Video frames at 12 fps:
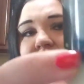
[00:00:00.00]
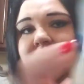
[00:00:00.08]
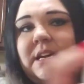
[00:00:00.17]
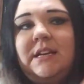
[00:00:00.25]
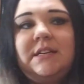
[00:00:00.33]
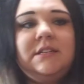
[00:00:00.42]

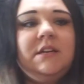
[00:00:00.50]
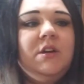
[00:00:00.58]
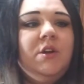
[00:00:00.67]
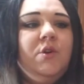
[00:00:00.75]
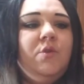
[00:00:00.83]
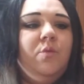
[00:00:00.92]
in
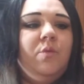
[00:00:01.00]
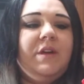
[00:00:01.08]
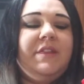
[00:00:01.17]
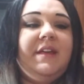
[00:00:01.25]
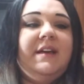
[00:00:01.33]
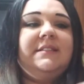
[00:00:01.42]

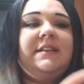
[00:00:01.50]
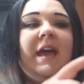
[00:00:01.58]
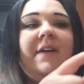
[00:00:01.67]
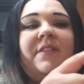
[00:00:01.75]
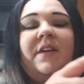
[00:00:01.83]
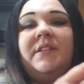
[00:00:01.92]
with it
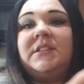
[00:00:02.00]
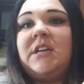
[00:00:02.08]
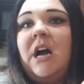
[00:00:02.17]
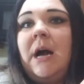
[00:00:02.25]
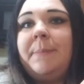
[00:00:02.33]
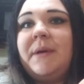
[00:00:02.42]
and then the
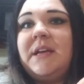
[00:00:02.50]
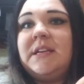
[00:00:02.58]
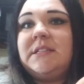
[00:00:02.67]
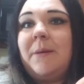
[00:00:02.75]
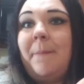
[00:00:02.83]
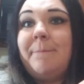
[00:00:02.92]
top
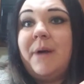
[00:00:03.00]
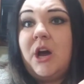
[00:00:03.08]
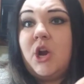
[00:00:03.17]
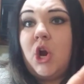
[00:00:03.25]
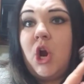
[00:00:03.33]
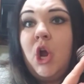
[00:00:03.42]
is
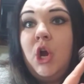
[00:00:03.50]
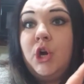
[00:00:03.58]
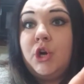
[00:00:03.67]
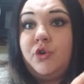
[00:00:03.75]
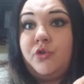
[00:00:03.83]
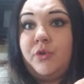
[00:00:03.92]
butter
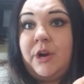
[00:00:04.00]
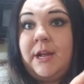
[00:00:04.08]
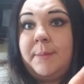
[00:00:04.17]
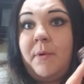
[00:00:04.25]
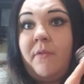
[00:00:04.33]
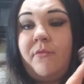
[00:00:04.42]

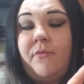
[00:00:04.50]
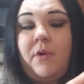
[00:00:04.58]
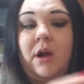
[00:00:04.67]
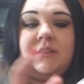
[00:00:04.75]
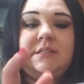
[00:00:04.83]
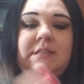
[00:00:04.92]
cream
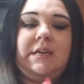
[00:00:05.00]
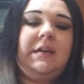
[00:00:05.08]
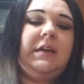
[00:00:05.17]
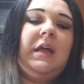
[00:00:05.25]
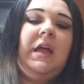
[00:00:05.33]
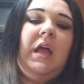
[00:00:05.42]

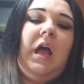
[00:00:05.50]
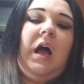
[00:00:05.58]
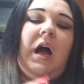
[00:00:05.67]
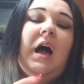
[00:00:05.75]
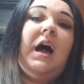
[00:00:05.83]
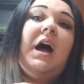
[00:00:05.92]
frosting
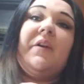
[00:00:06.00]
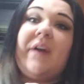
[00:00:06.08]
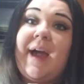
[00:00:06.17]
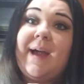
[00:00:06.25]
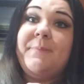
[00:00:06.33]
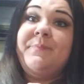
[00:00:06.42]

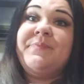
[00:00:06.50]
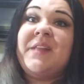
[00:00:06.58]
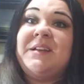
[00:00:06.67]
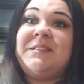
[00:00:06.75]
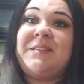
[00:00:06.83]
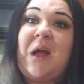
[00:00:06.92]
okay
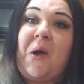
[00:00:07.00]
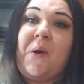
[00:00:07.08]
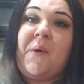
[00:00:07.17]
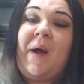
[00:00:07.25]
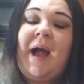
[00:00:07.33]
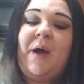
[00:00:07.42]

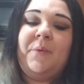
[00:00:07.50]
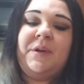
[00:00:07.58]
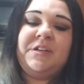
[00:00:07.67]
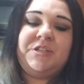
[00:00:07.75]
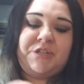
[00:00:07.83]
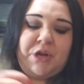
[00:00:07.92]
so I want
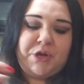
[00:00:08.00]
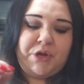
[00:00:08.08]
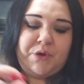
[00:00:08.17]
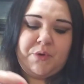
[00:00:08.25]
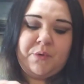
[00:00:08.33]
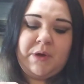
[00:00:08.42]
to show
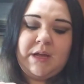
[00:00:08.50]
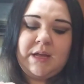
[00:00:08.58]
you